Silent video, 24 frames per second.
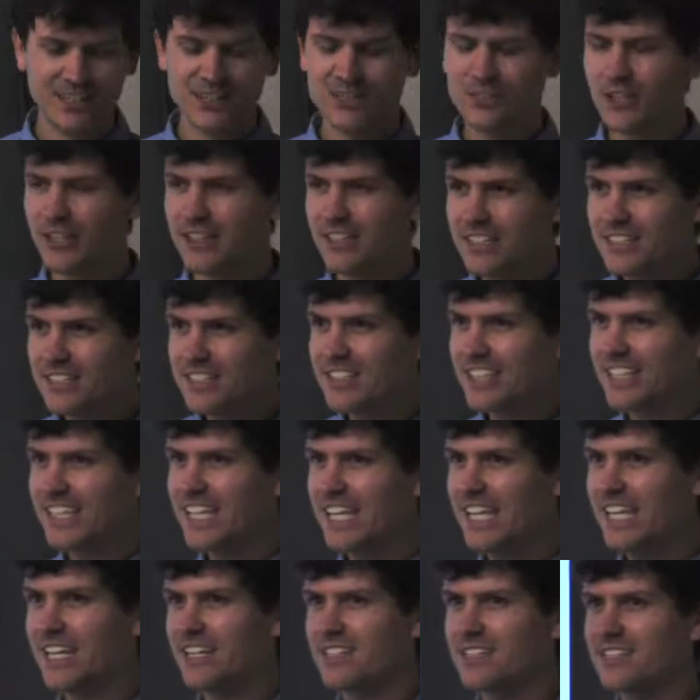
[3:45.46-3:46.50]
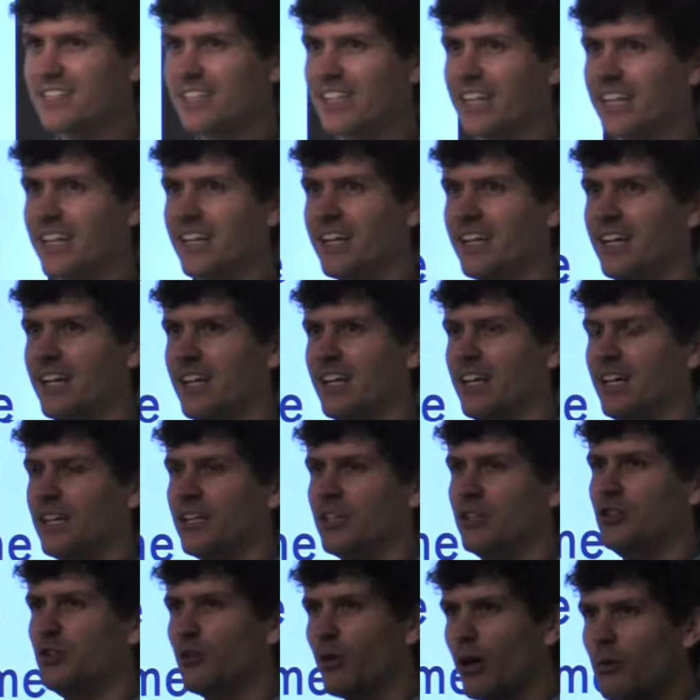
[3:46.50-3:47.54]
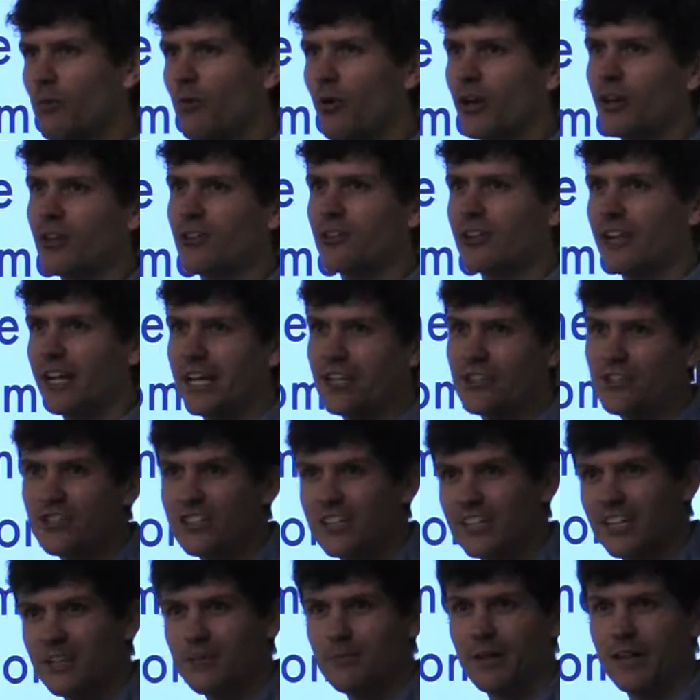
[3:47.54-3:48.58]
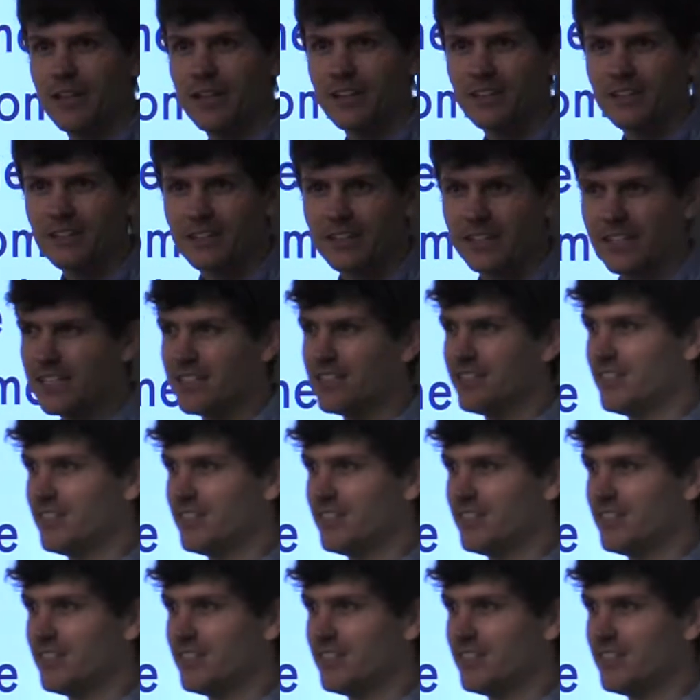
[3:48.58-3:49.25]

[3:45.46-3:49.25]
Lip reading: So, and this is the key. It's like, do I want to learn HTML and